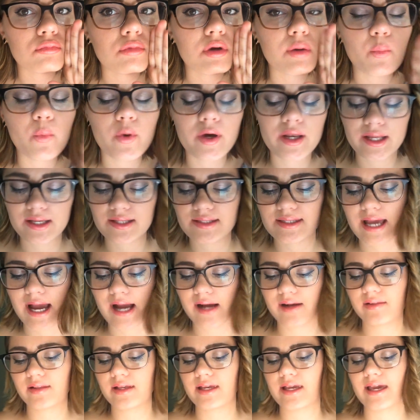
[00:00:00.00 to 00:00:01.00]
what
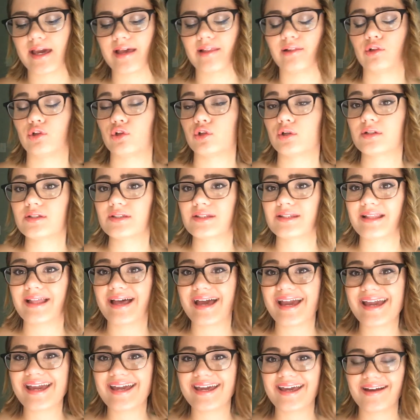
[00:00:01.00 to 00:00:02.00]
exactly it looks
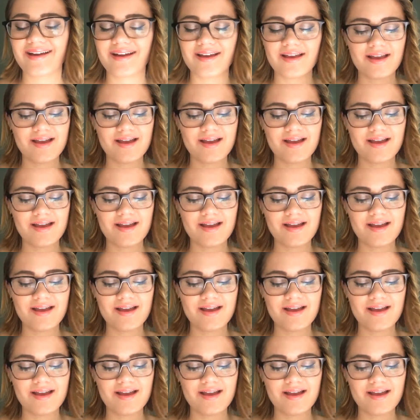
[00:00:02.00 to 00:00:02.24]
like.